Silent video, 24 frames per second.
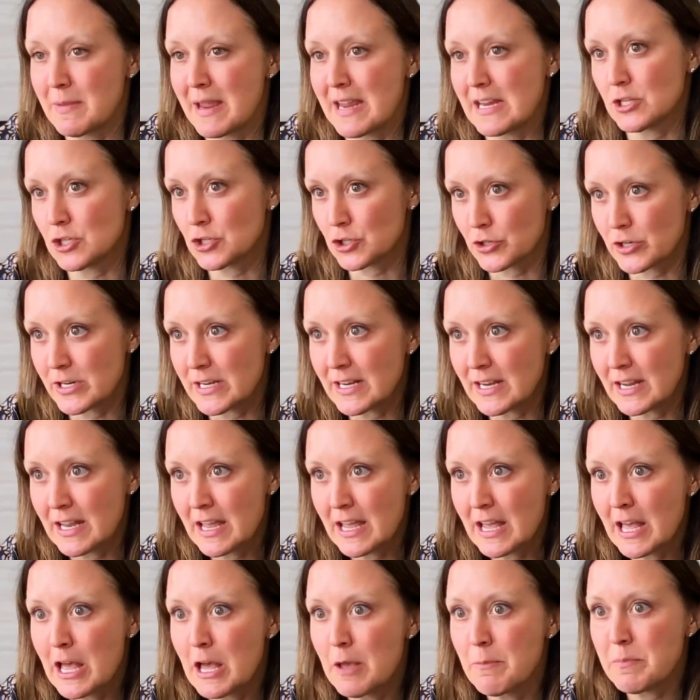may treat
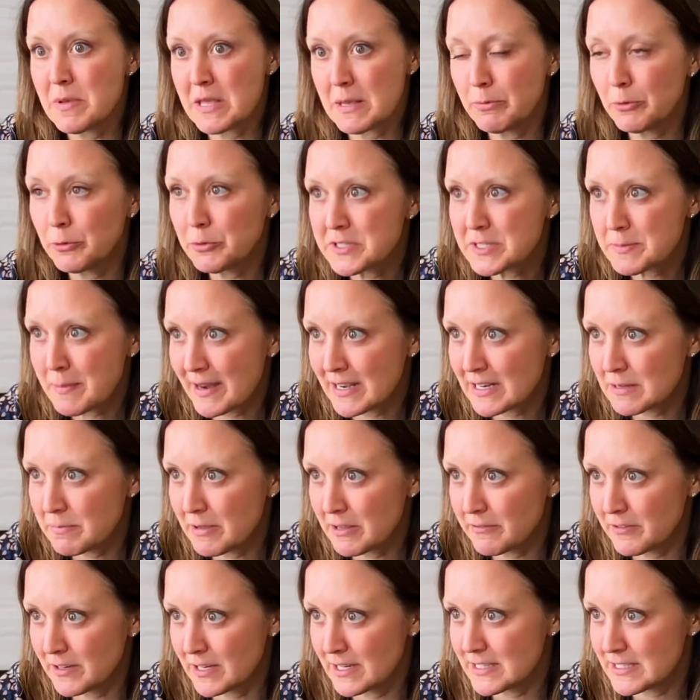people with spina
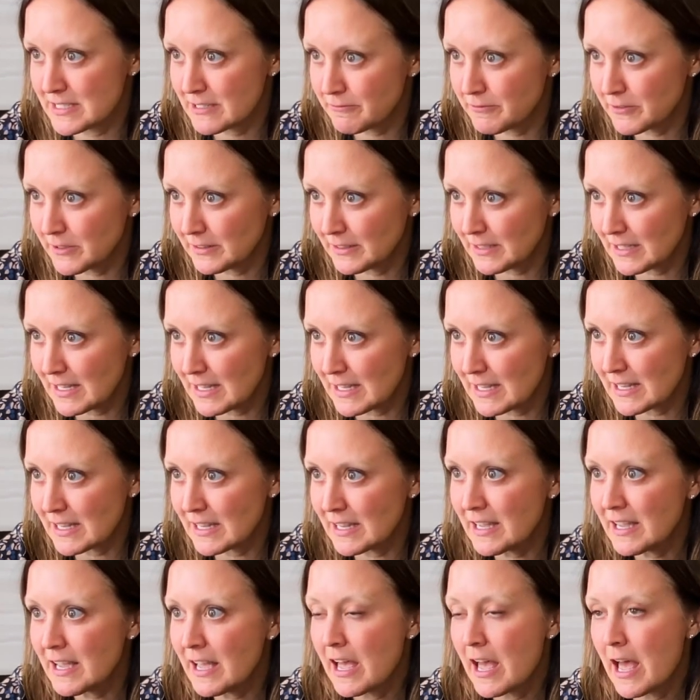bifida
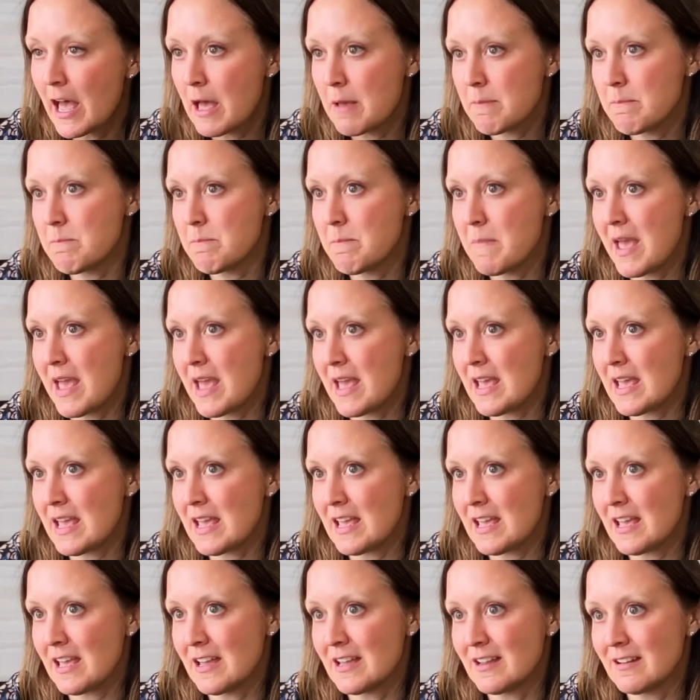differently,
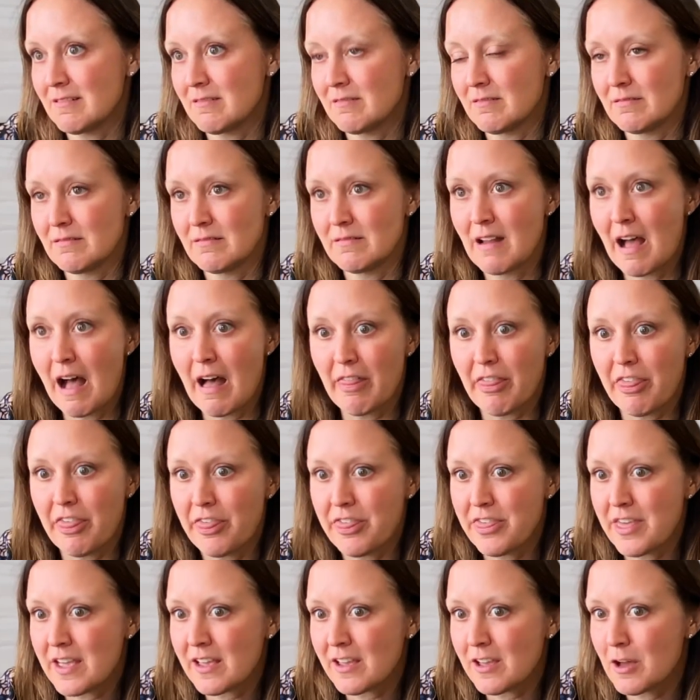may not
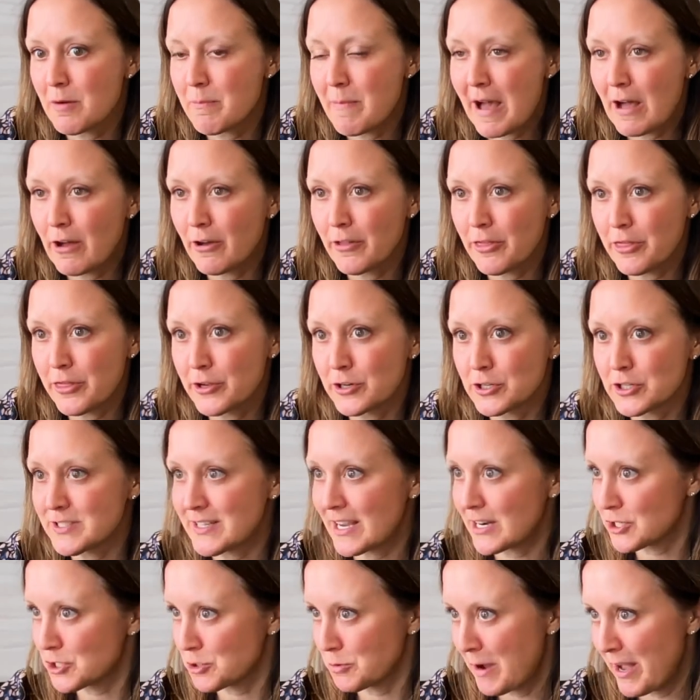think about their
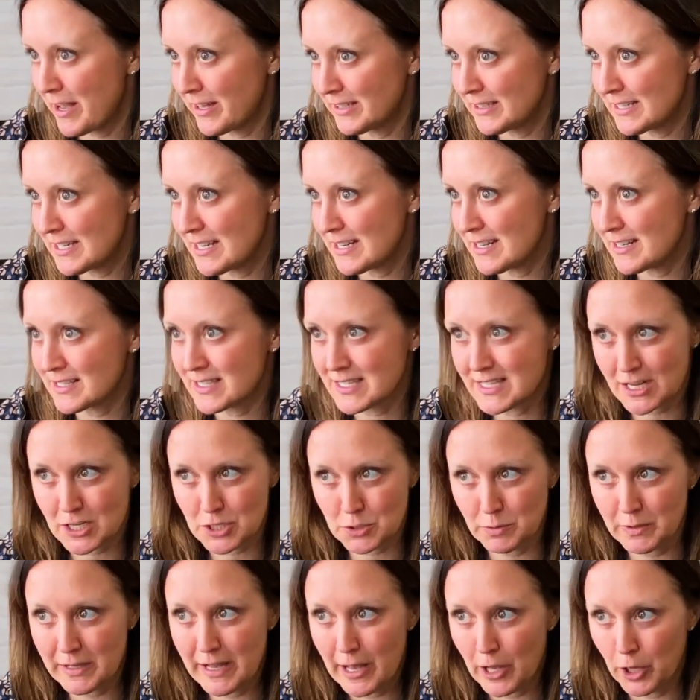sexuality and
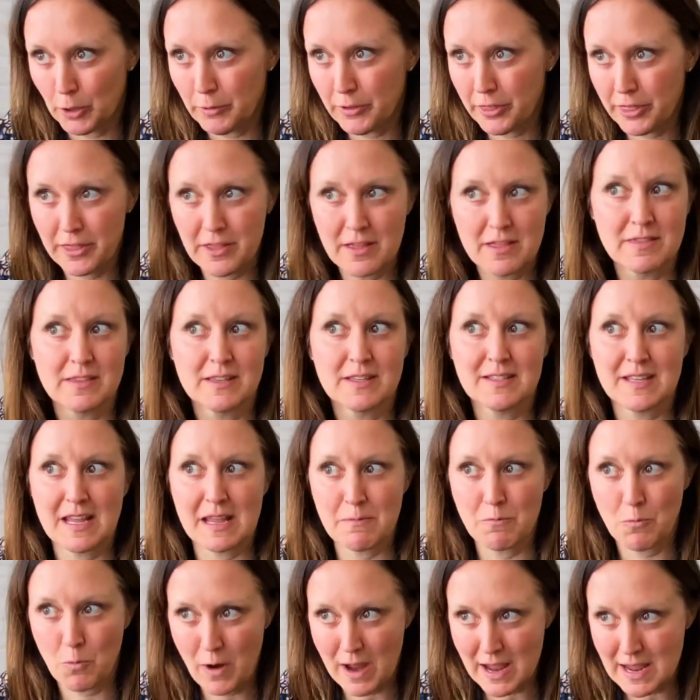sexual health in the
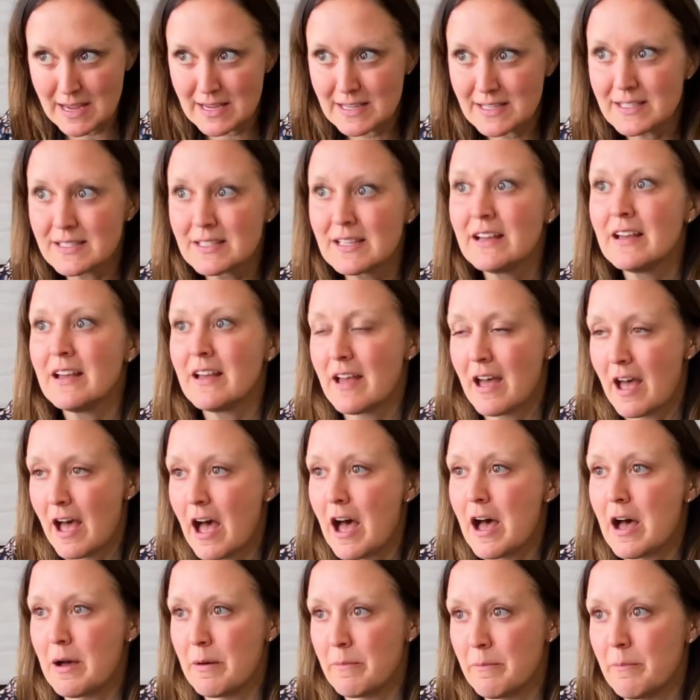same ways.
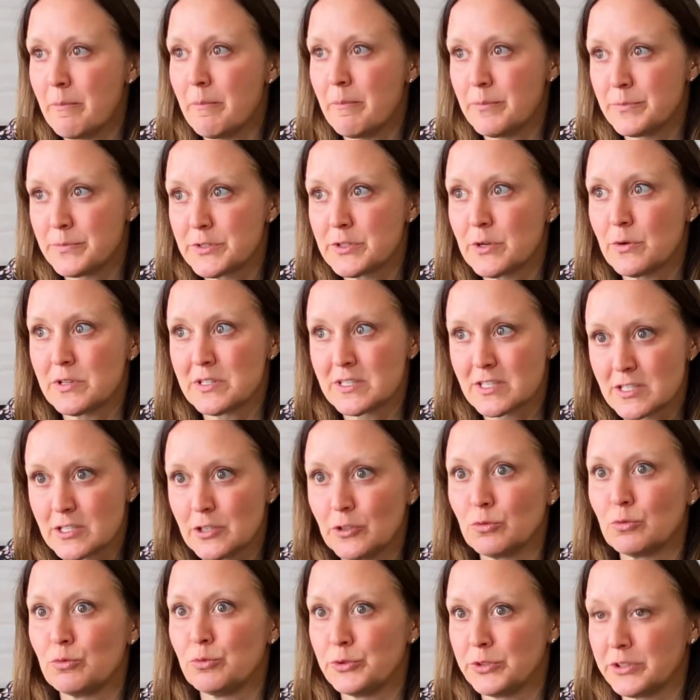So it's
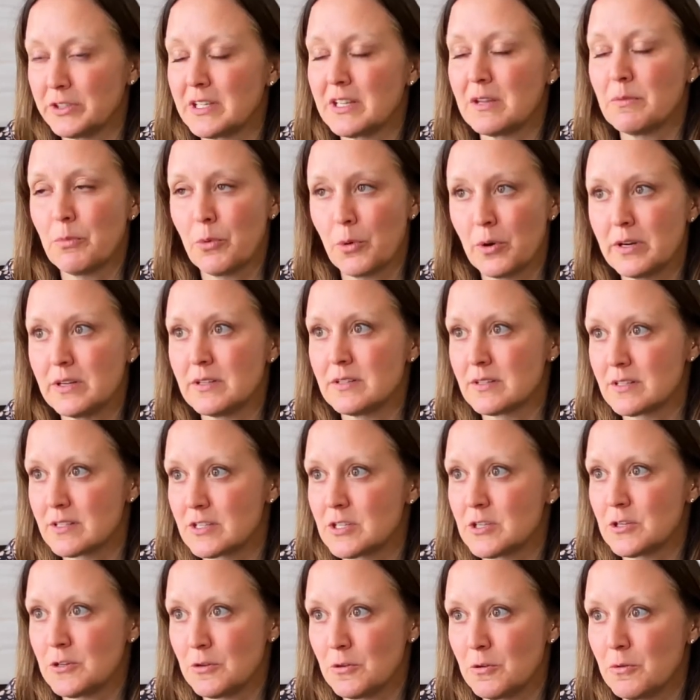still really
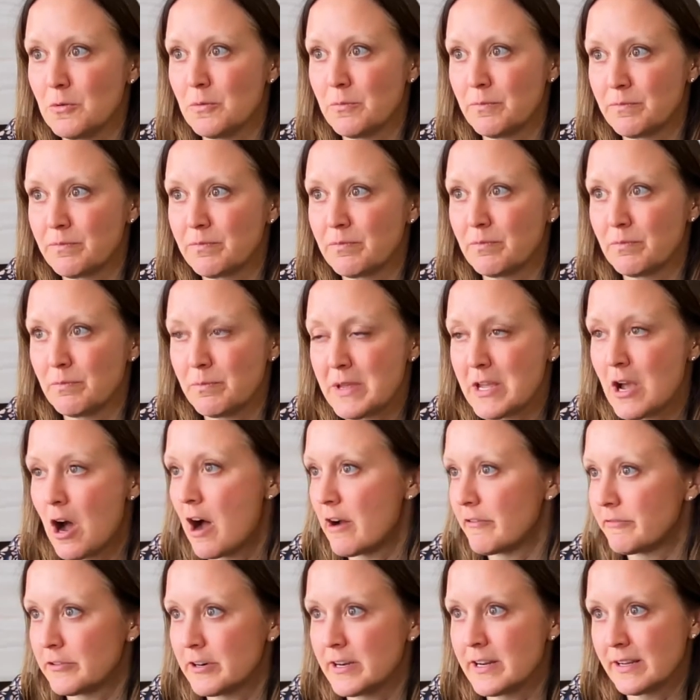important to be
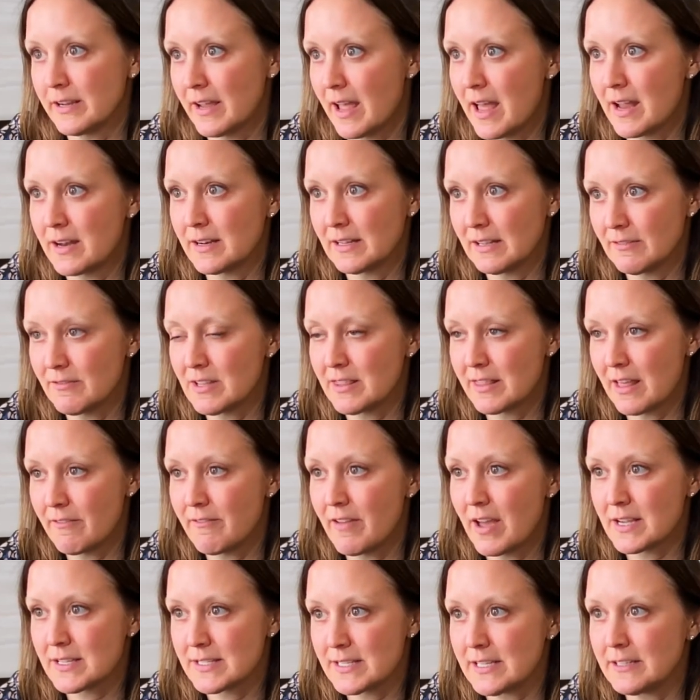offering and giving that
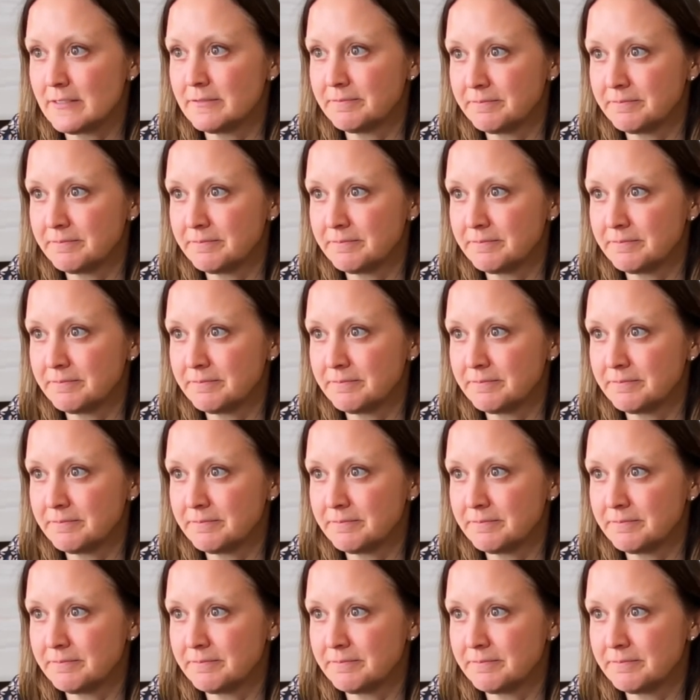vaccine.